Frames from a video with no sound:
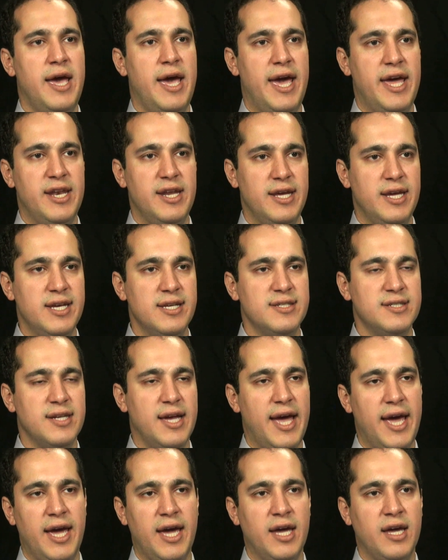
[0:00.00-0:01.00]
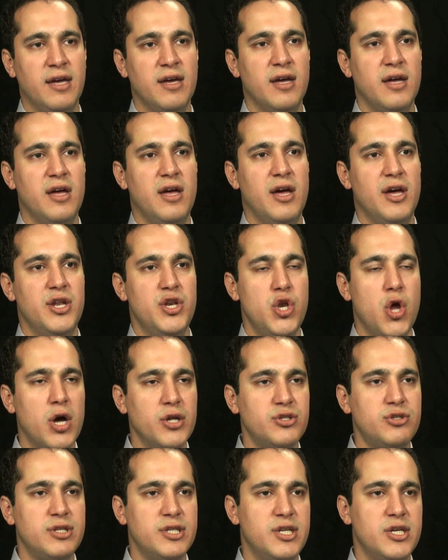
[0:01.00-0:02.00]
and is a
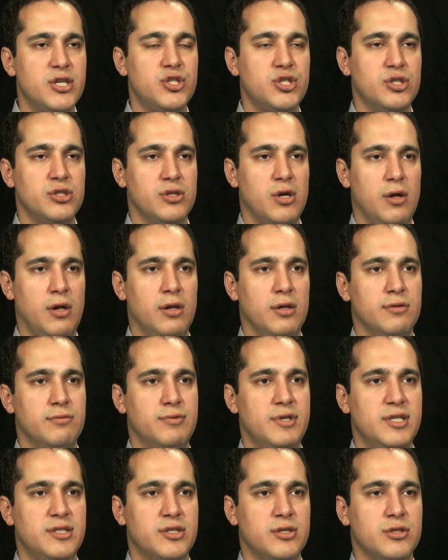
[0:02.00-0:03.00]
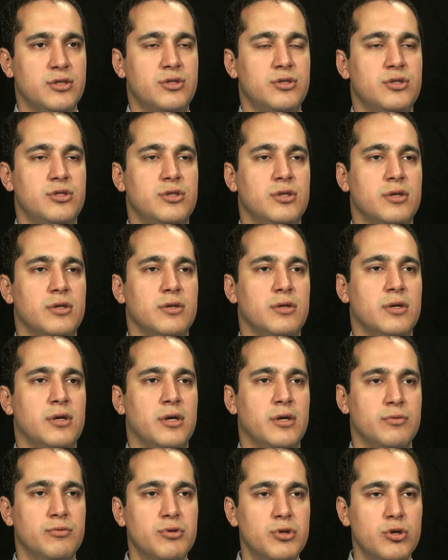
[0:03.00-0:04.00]
non-traditional research
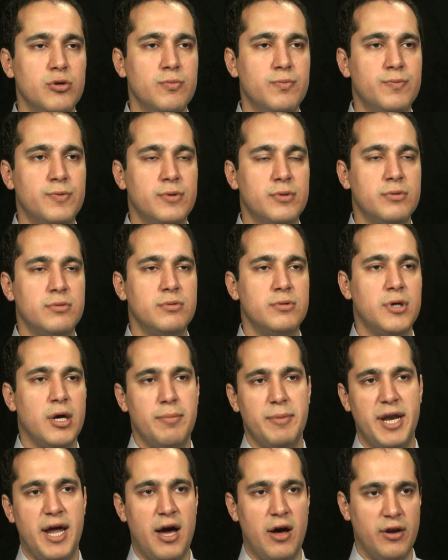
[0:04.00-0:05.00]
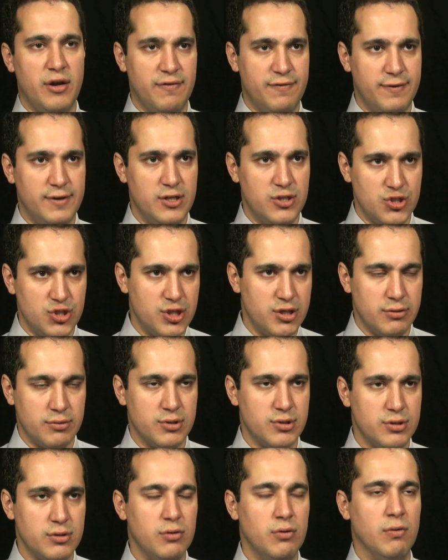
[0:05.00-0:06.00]
group coming out of an engineering
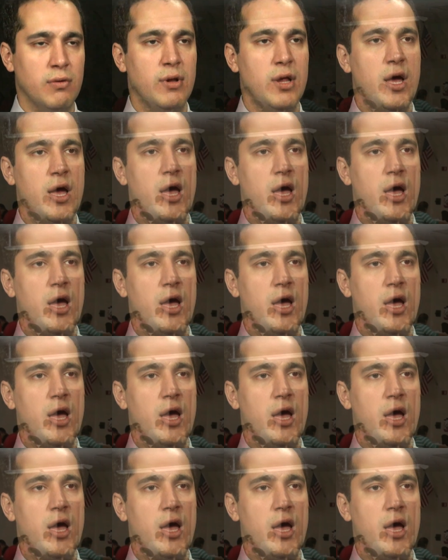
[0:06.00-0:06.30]
school.